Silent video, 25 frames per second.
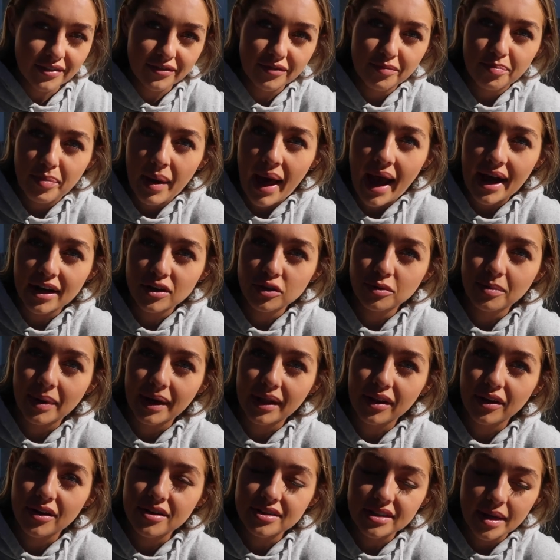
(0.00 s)
I've packed all my
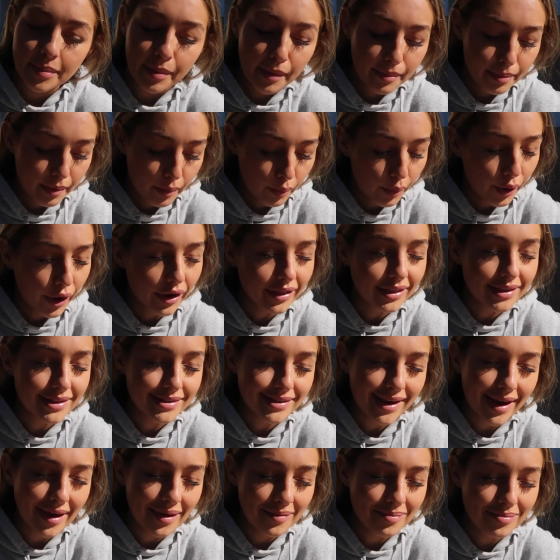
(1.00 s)
clothes up, I've been wearing the
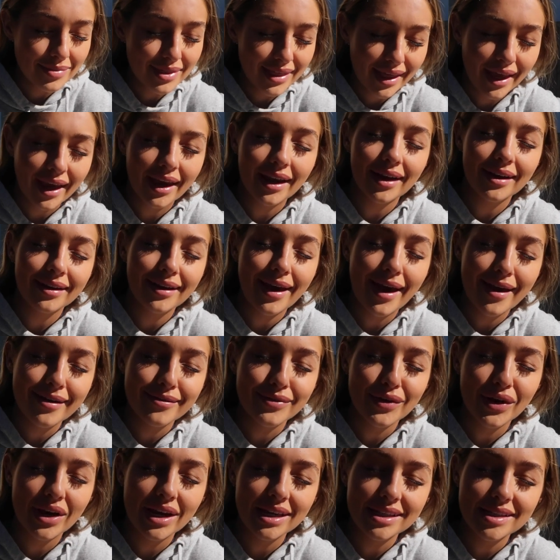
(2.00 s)
same thing
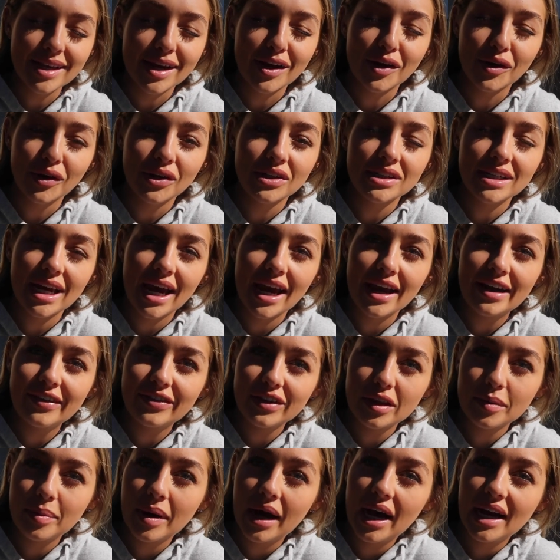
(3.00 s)
every single day
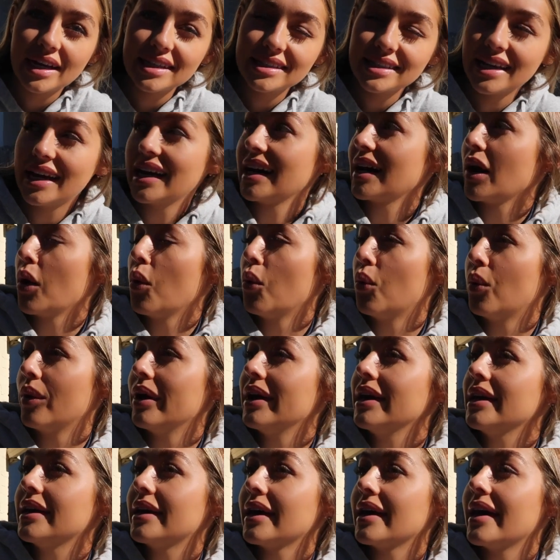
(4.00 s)
for the past like
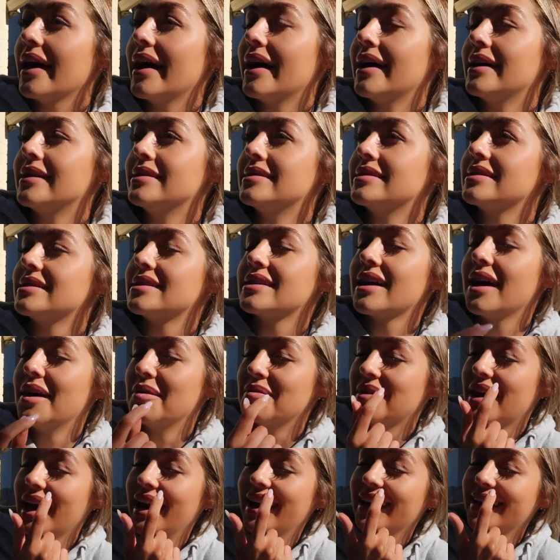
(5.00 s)
week, and
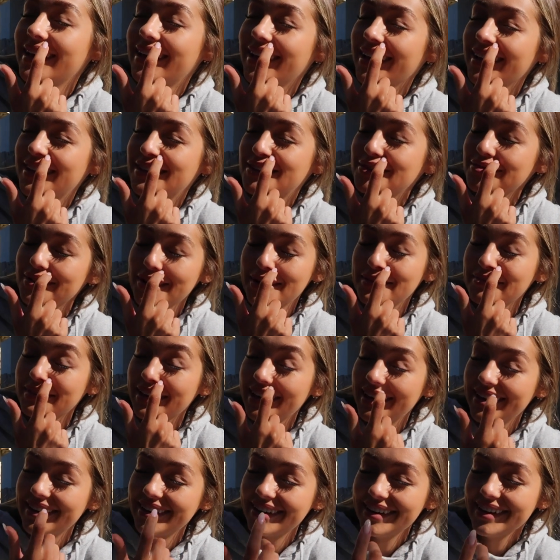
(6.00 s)
I'm getting
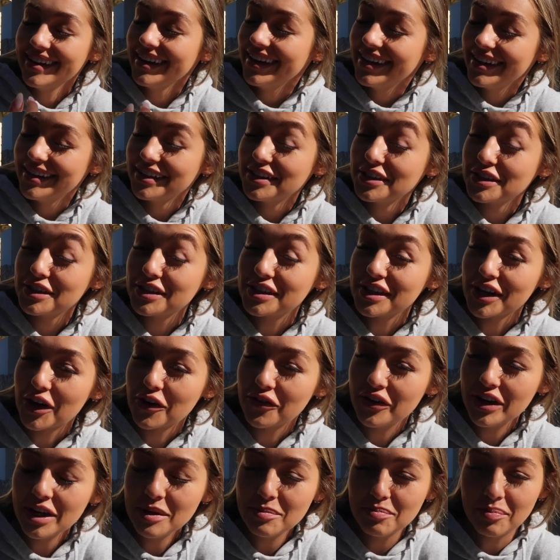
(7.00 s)
extremely sick
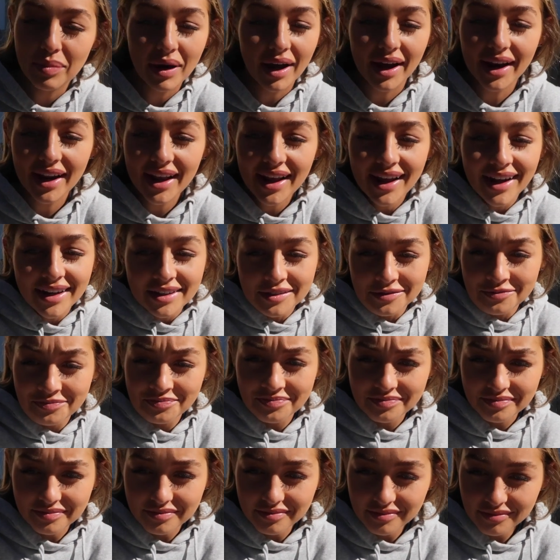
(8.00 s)
of it, but
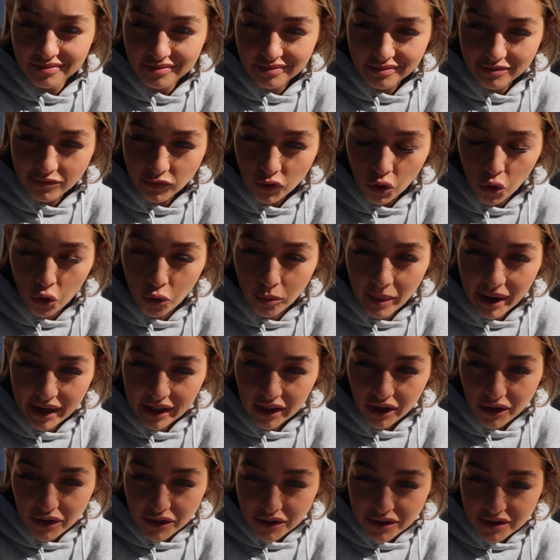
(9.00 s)
all my
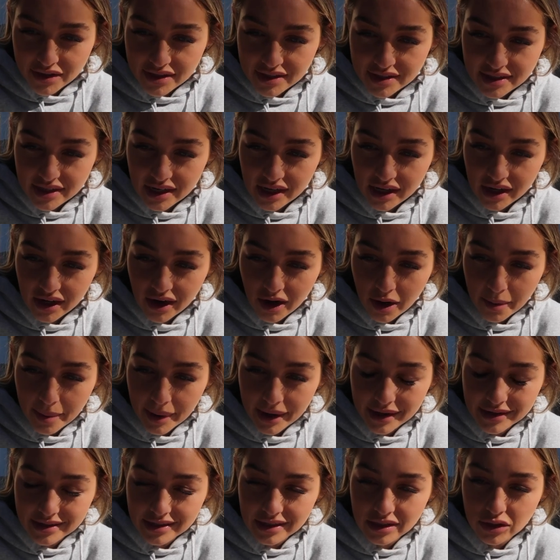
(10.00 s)
clothes are
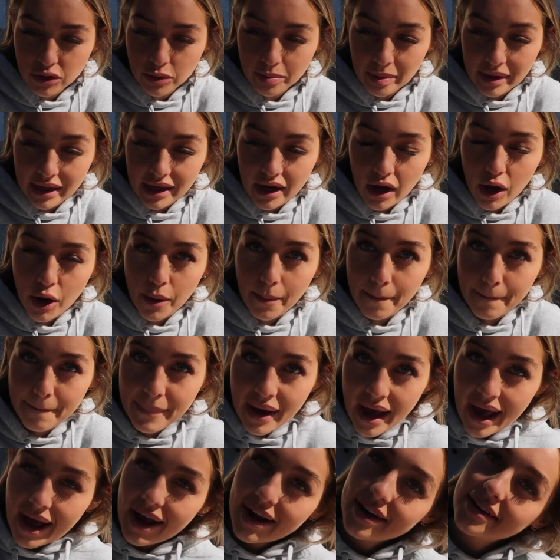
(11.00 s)
about to be
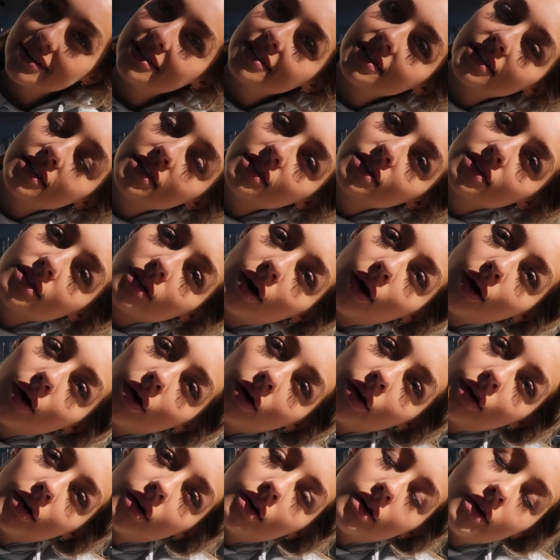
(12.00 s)
unpacked,
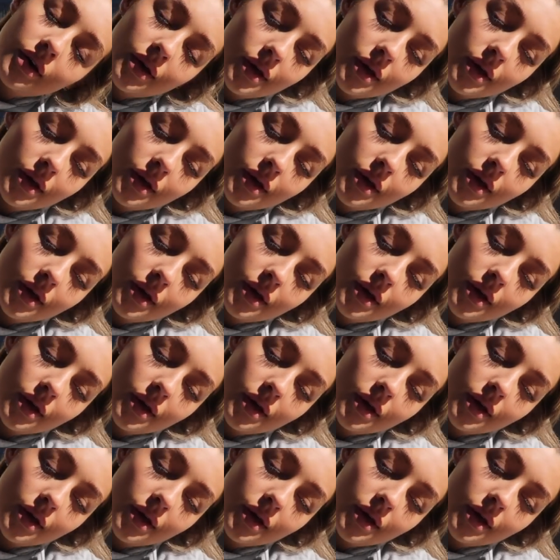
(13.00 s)
so